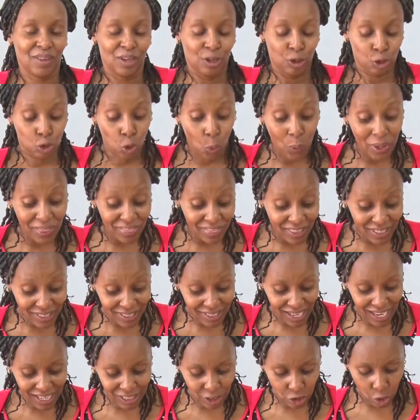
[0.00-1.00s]
So when this
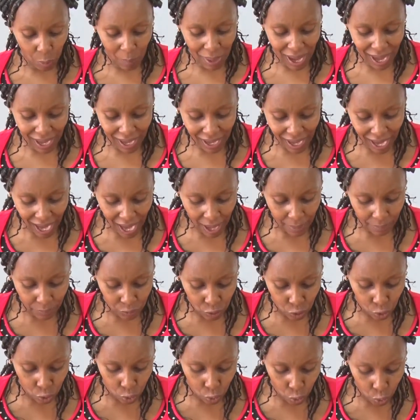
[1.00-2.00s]
customer
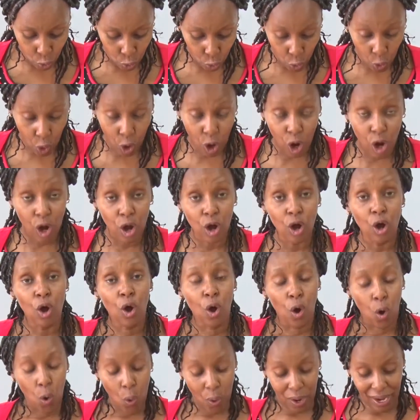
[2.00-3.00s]
comes to your
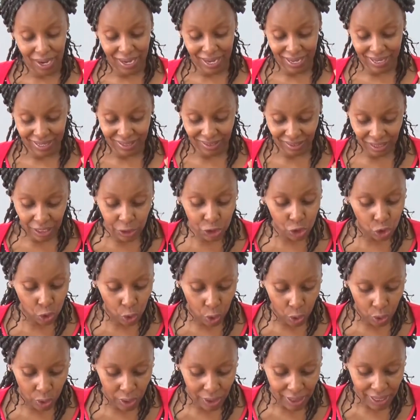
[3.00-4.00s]

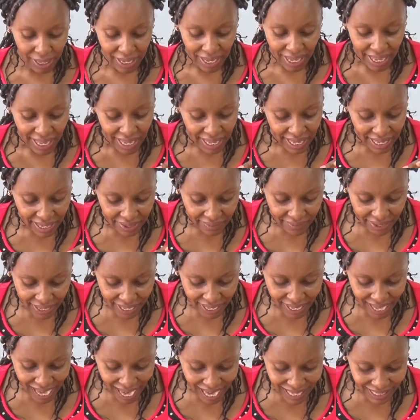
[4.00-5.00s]
organization,
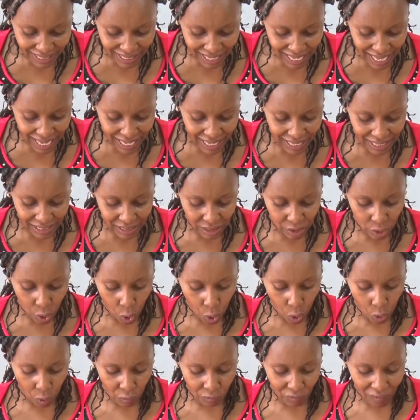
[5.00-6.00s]
regardless
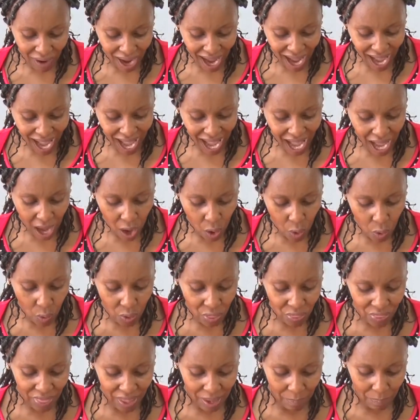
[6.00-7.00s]
of
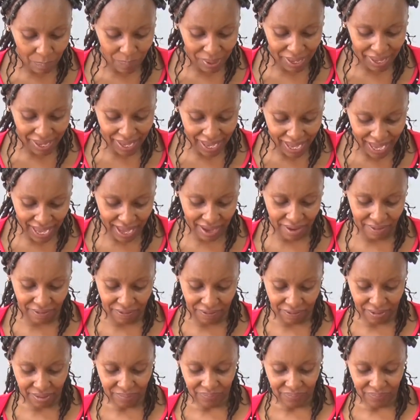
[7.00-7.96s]
how they behave,